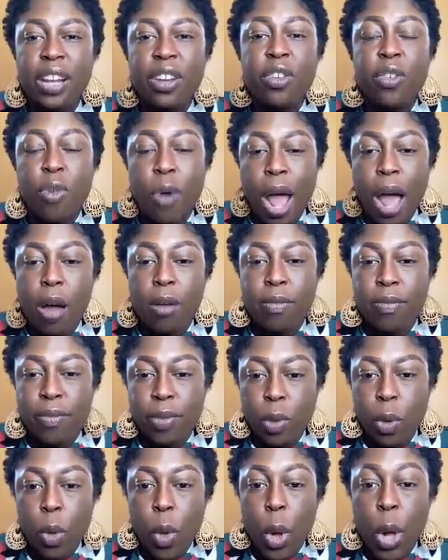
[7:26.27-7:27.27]
Ground
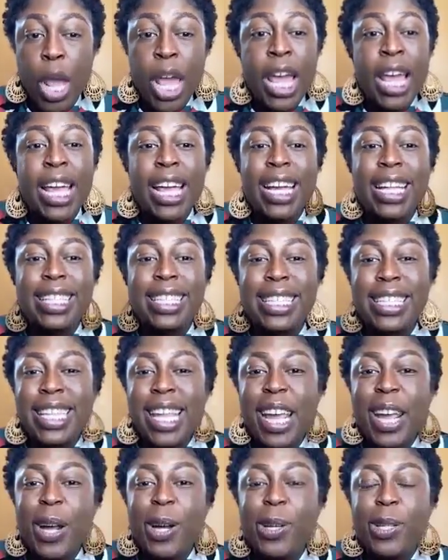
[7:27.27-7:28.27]
Floor. In
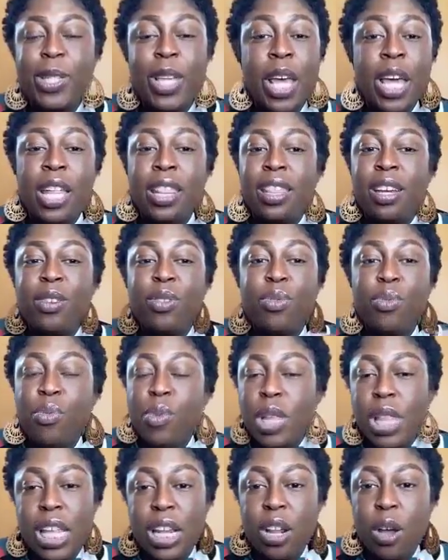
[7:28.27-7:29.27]
Stairs, there's
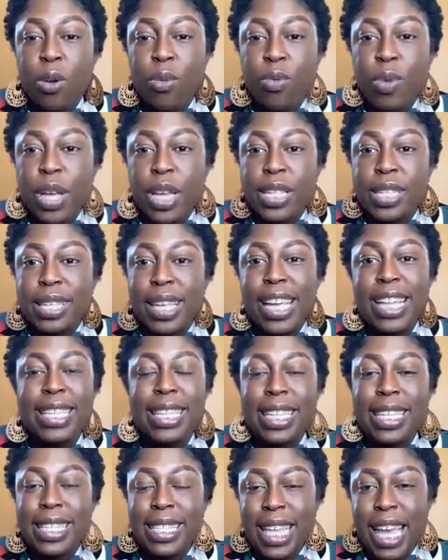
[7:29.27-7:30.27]
really no risk. It's
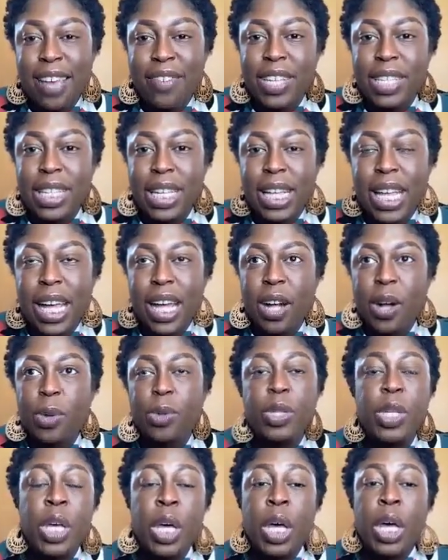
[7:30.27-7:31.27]
a savings
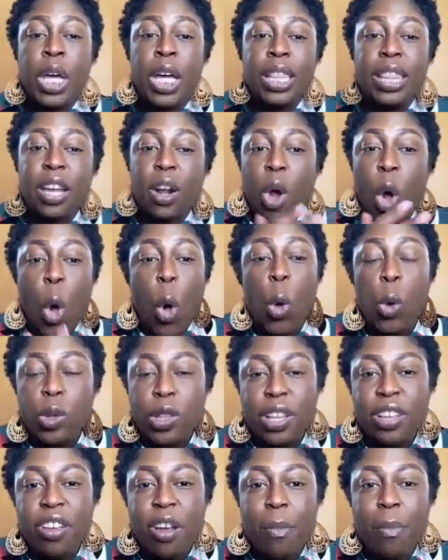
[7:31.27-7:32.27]
account. They're
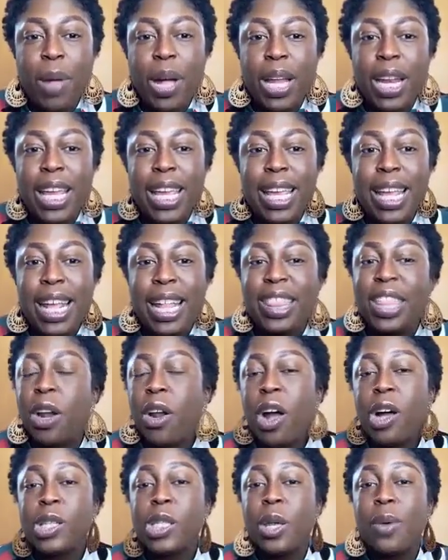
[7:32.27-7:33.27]
holding your money.
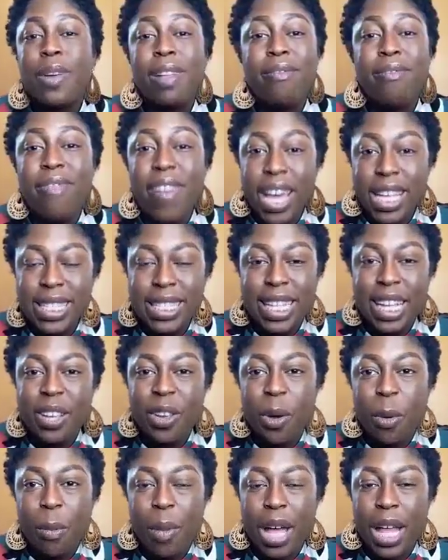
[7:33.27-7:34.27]
They're also investing
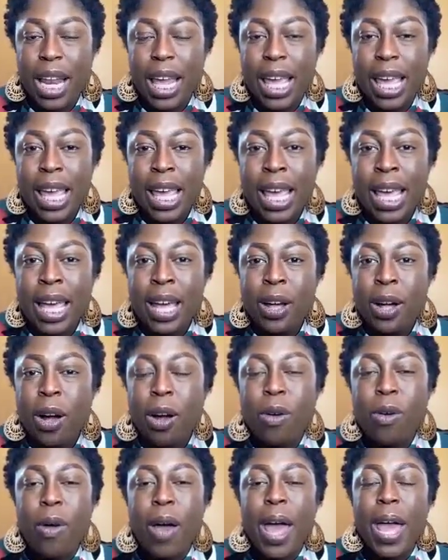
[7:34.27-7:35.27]
your money.
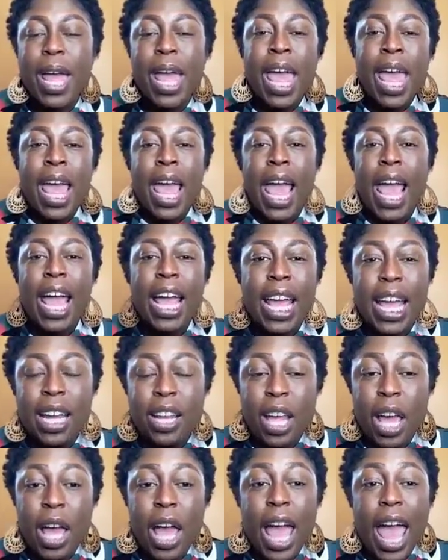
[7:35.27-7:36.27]
All right.
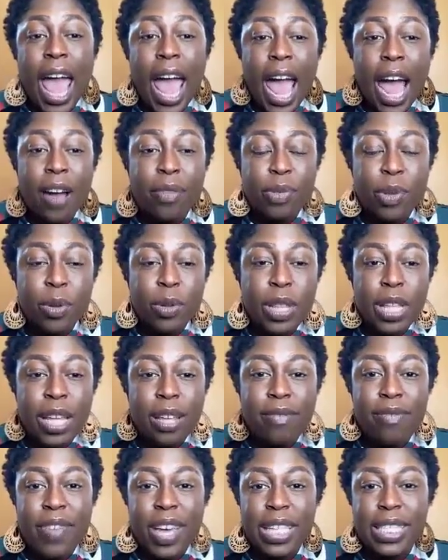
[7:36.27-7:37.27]
And after the
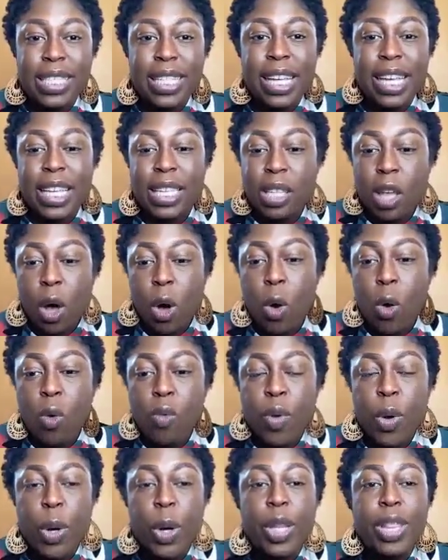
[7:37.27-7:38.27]
investing is
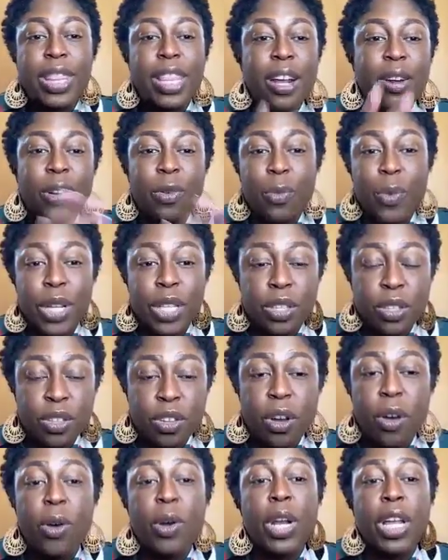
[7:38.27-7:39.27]
over, they're
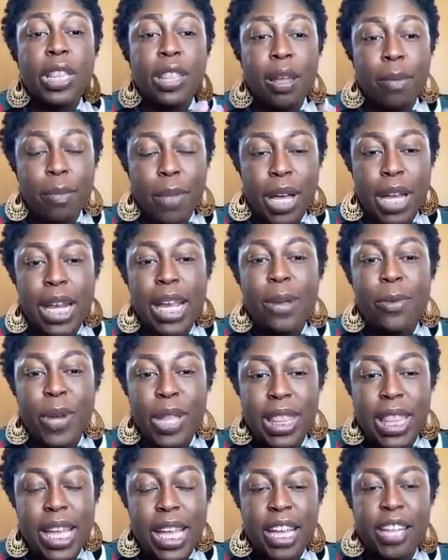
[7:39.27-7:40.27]
returning the money
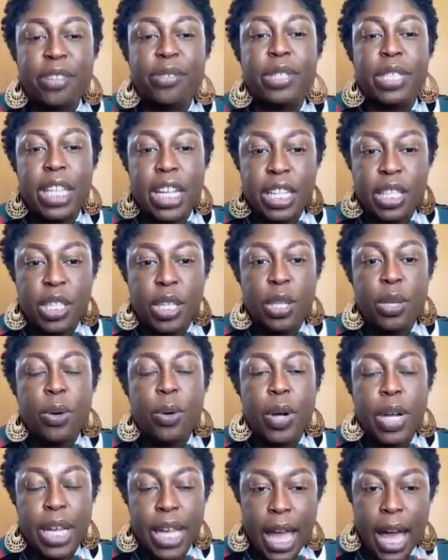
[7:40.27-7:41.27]
with the interest into
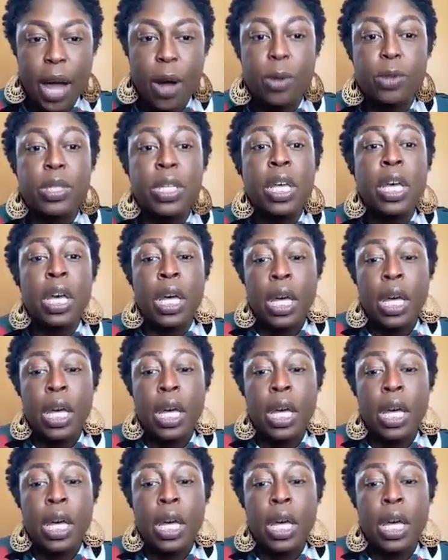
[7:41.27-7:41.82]
your account.